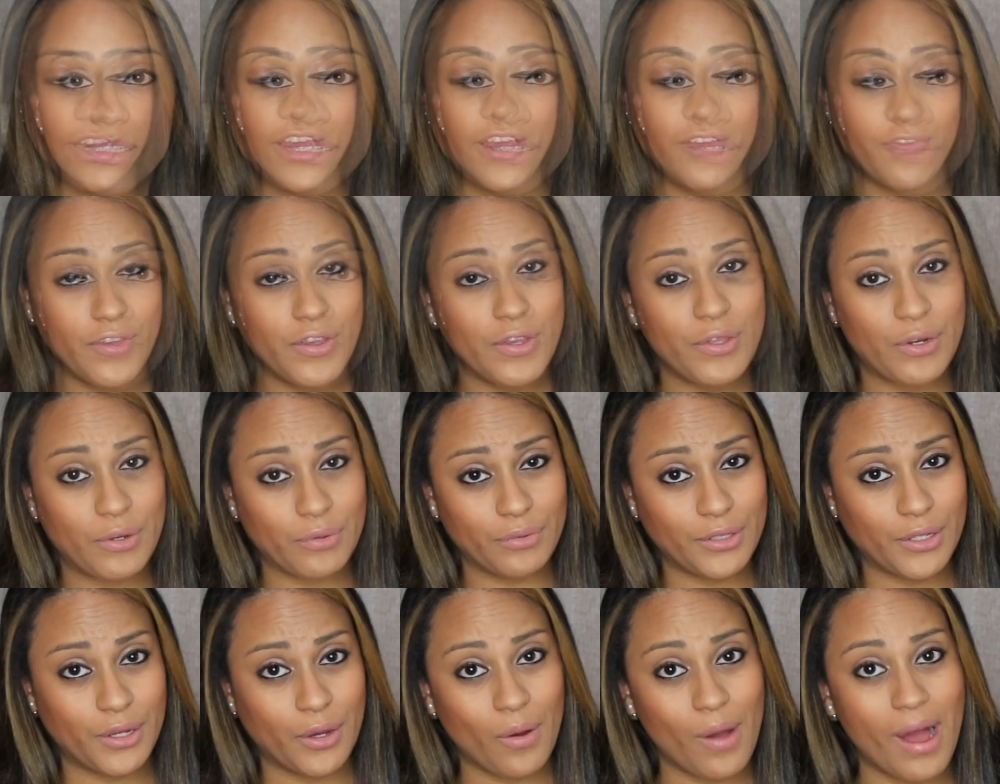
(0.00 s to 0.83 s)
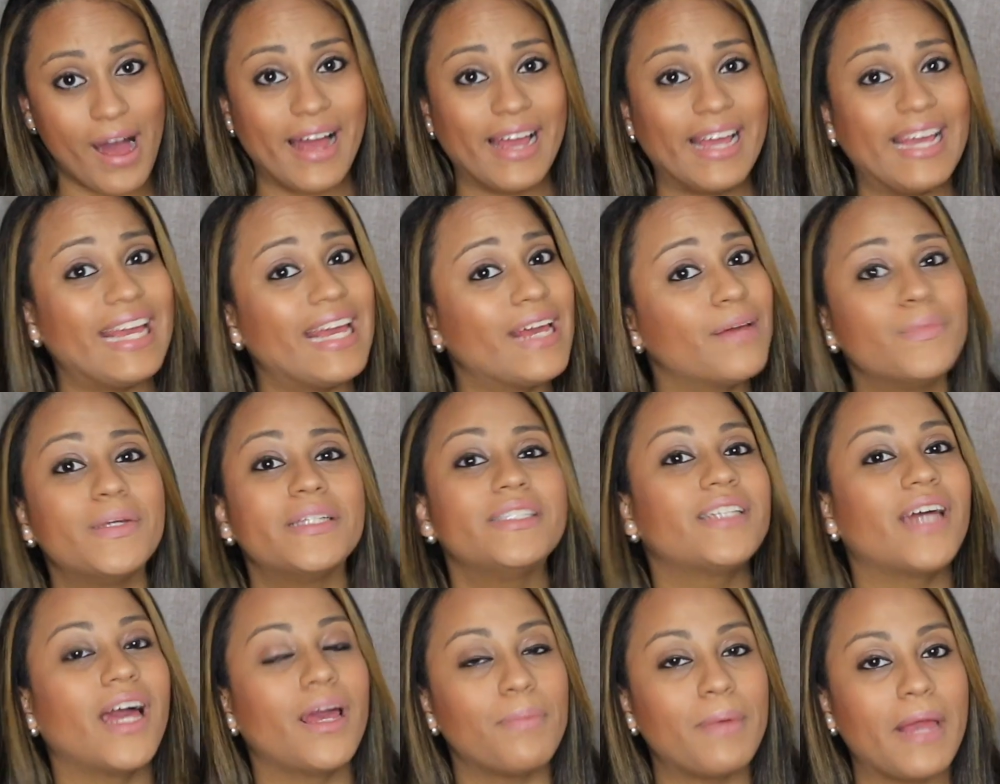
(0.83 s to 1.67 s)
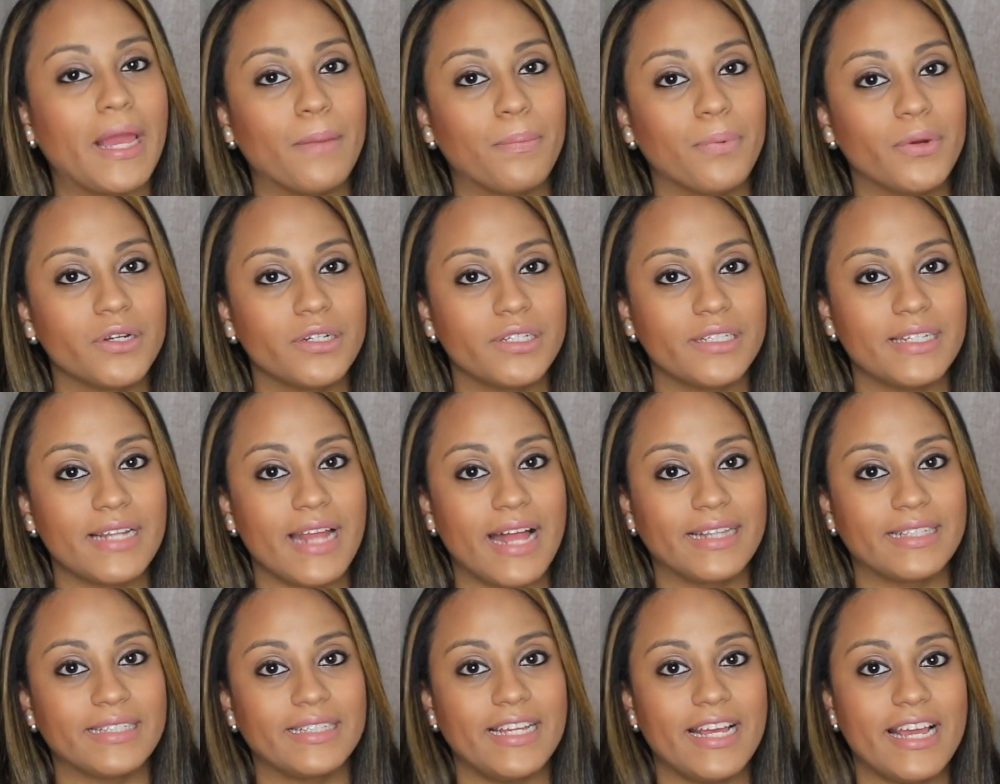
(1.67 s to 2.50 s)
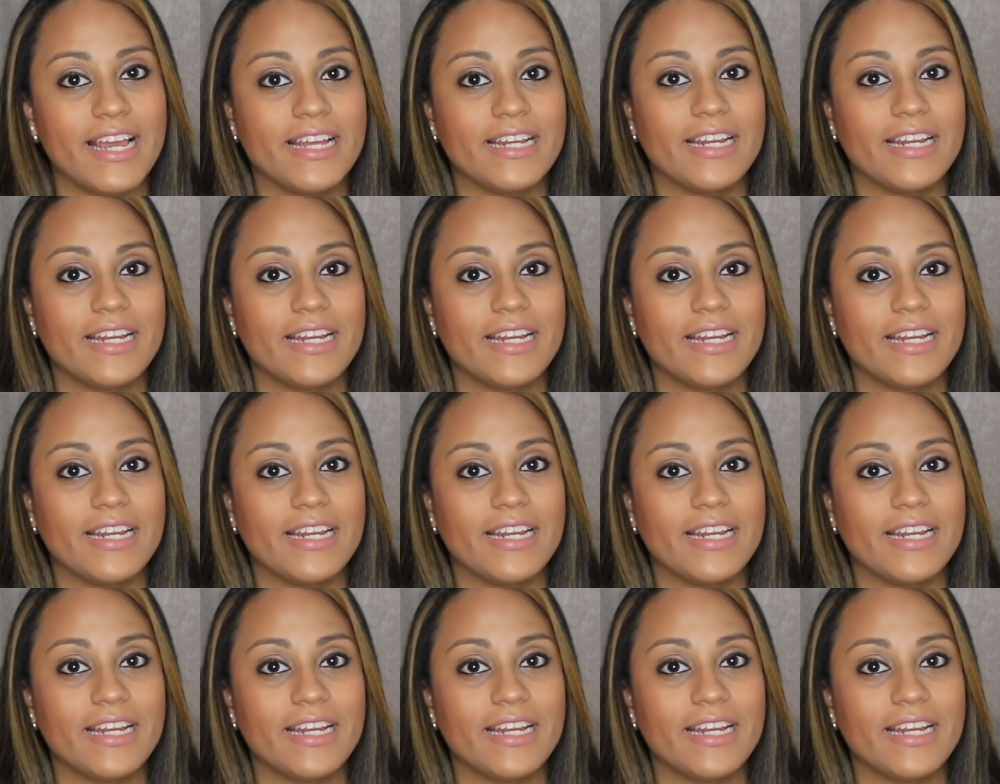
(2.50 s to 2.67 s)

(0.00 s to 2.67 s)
If you don't know, I am a type A personality,